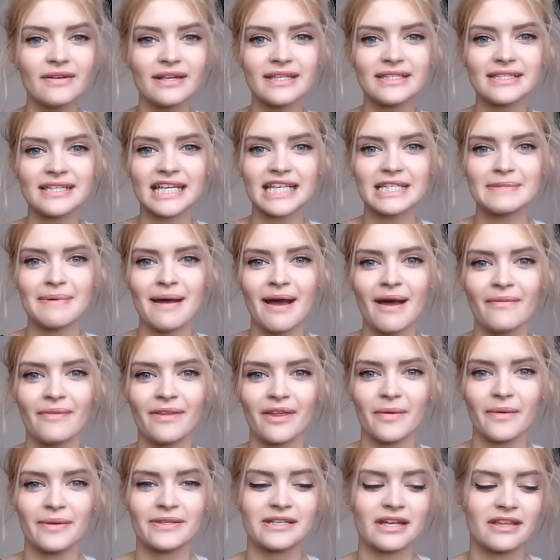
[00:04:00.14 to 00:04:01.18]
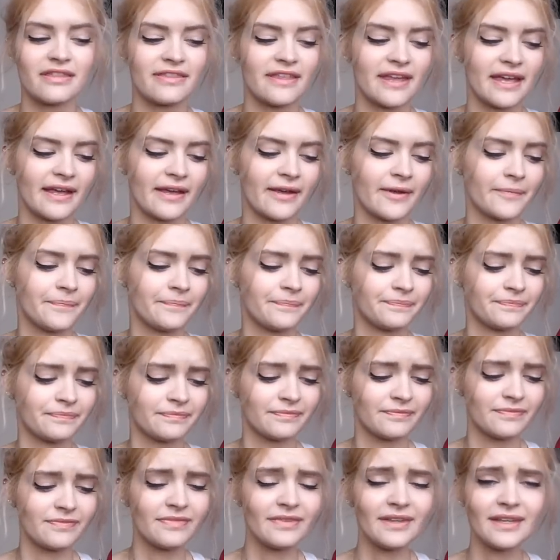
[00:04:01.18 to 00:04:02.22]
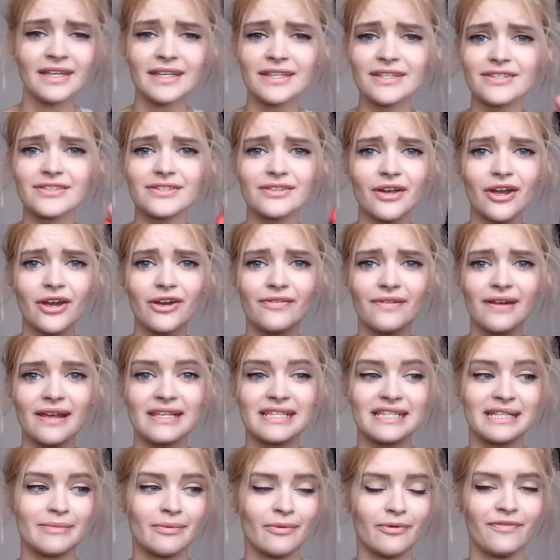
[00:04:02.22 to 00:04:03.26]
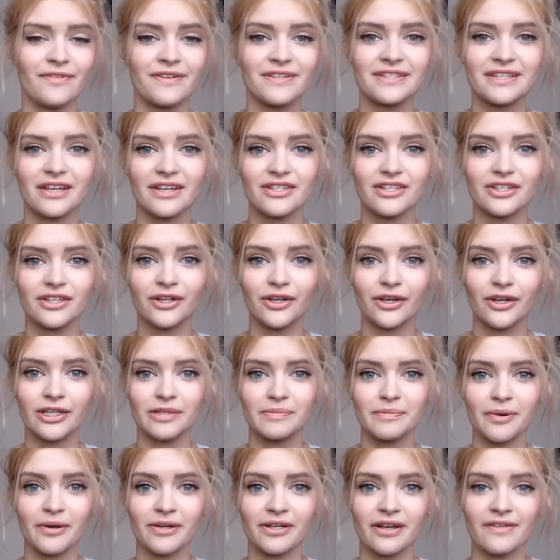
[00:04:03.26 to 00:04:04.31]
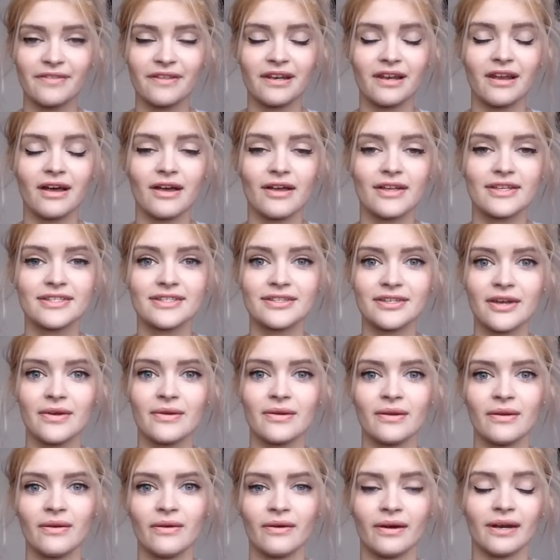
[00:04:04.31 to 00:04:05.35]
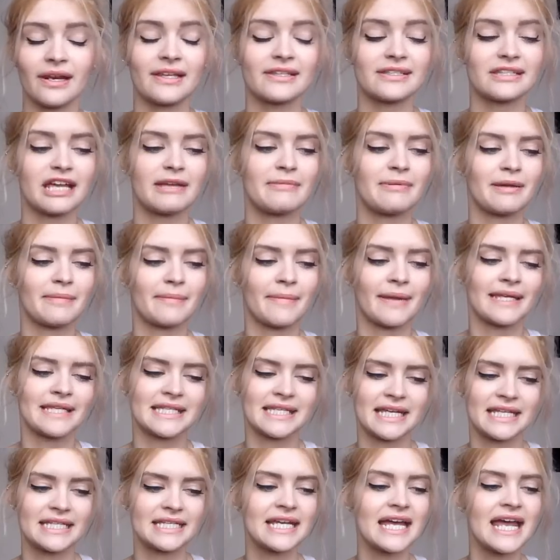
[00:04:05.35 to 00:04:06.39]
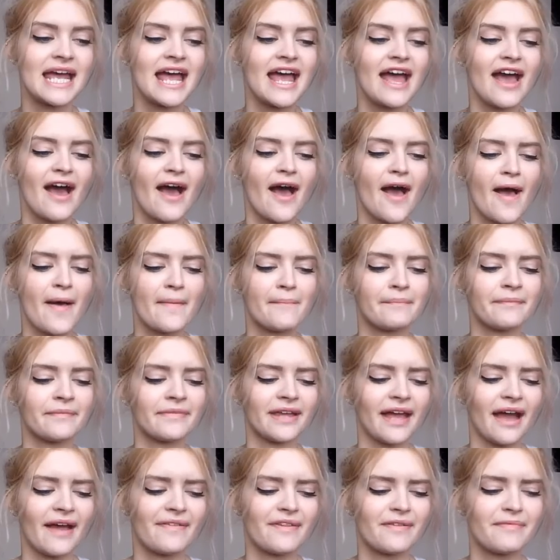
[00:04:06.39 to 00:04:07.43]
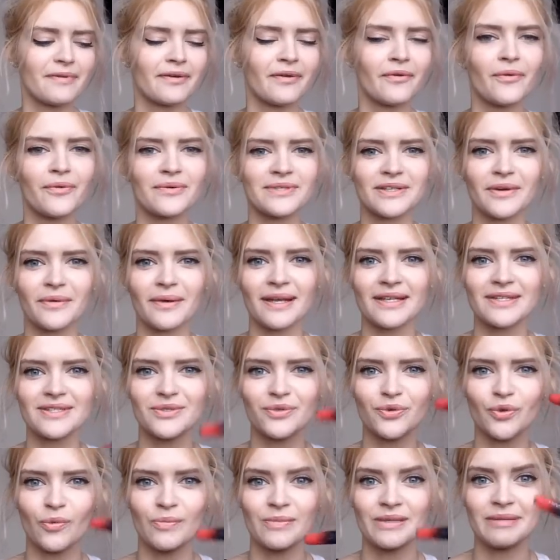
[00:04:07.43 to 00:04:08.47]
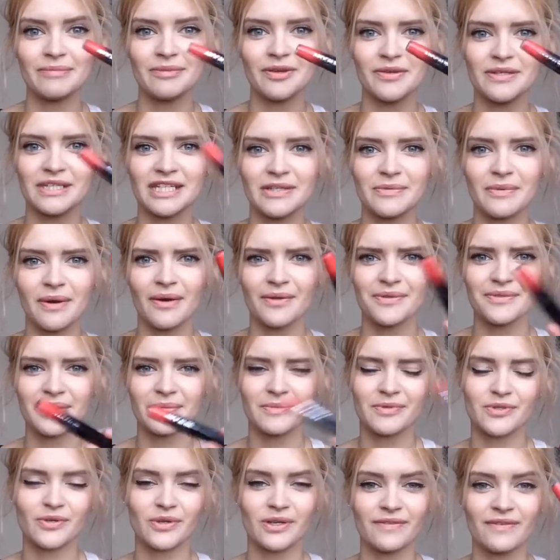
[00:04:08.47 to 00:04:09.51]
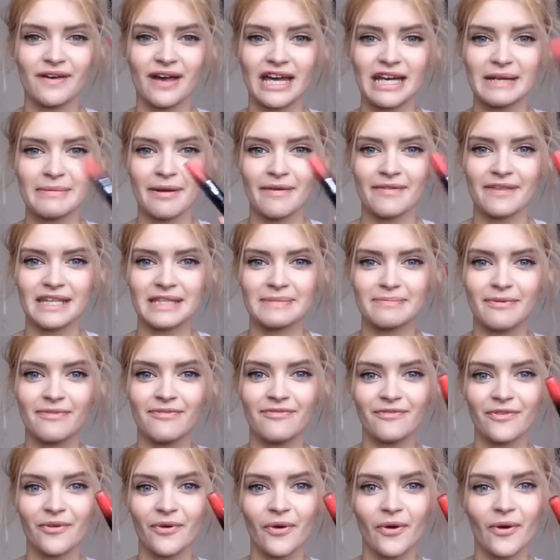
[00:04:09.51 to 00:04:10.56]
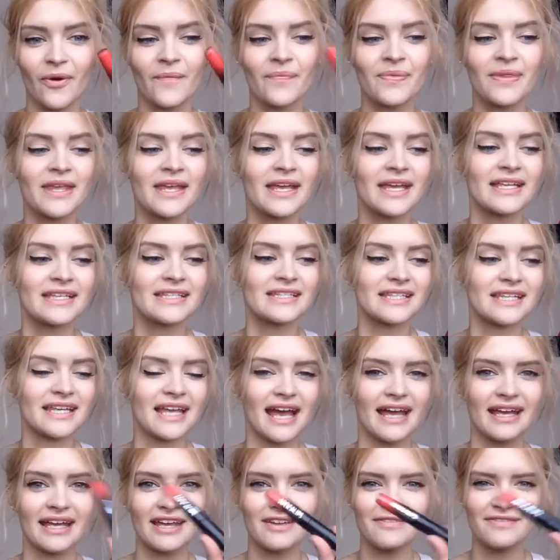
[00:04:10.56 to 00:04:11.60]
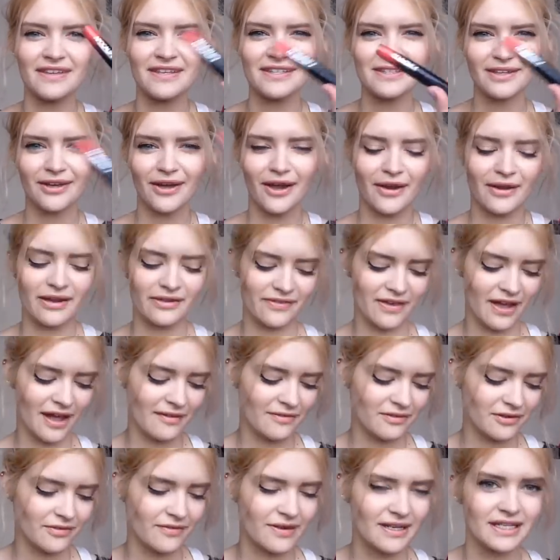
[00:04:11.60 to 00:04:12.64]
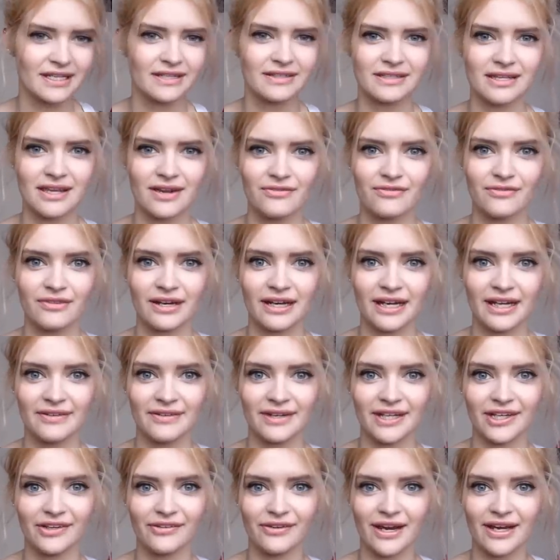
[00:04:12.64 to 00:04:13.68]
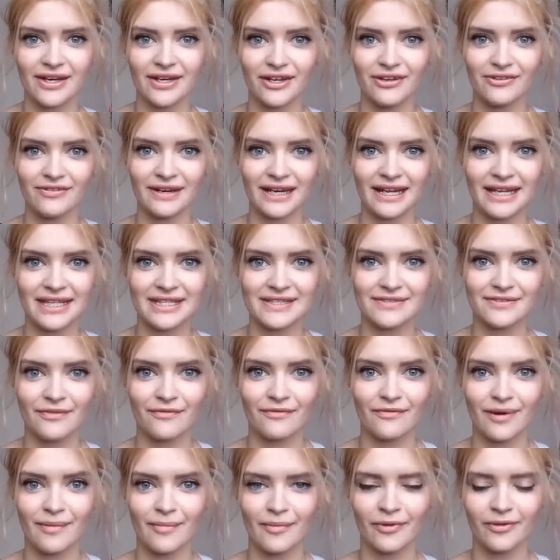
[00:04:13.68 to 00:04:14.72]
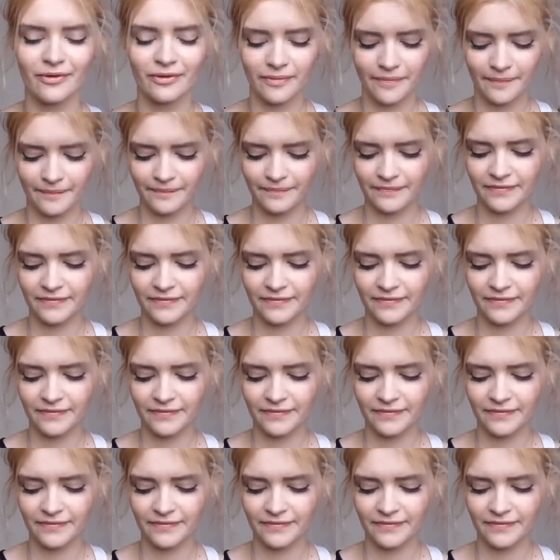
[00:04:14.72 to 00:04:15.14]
only £6 though, which I think is so reasonable for such a good product that lasts so long and is so pigmented. Yeah, and they've been causing quite a storm in the beauty world, so I'm sure you've heard about these before. So yeah, give these a go if you haven't already because they're a really, really great new release from Rimmel.